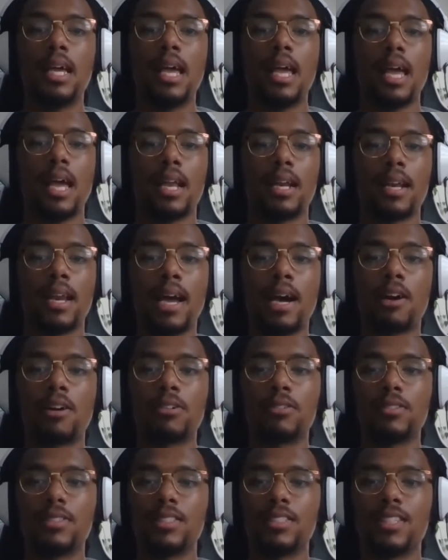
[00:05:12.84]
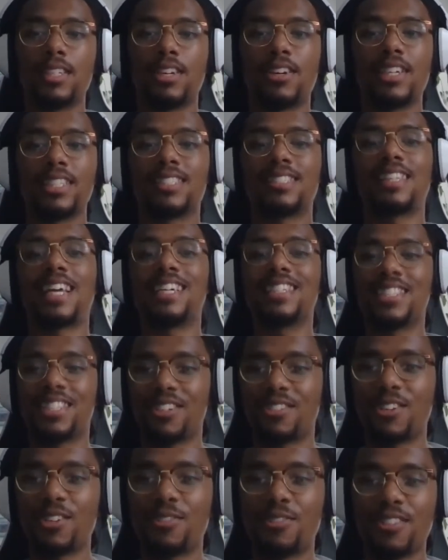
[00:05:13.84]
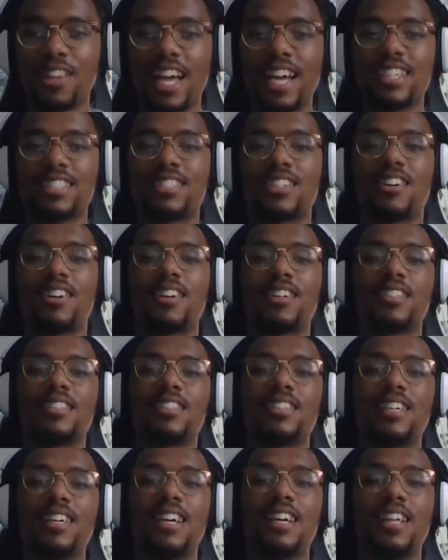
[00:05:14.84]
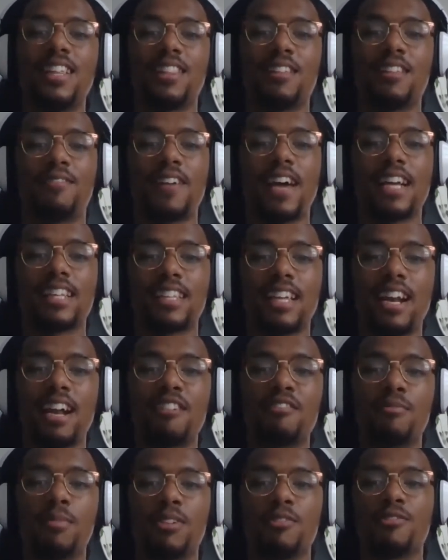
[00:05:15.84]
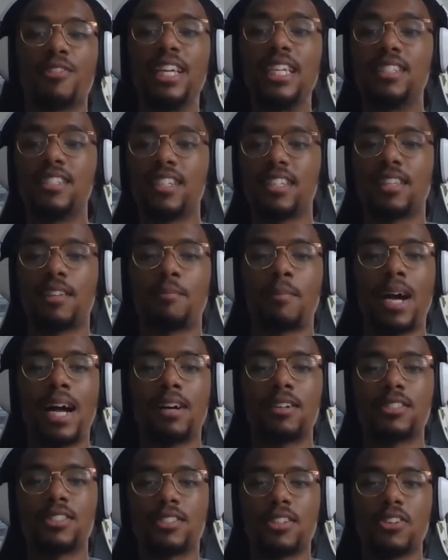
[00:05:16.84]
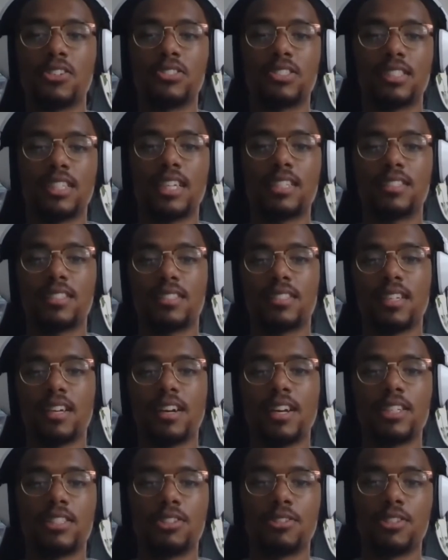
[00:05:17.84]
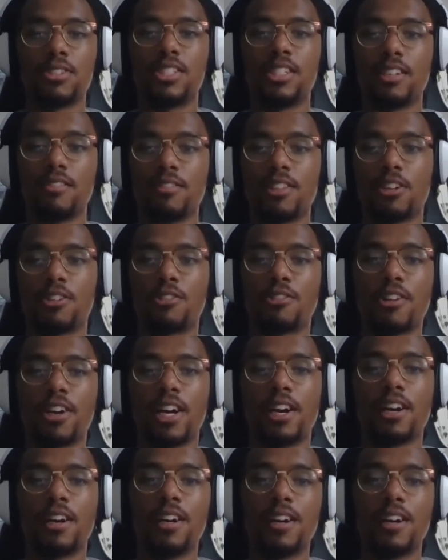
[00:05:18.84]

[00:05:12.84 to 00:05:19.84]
And now, it's nice to reflect on the fact that I've been reaching the milestones necessary to achieve the career.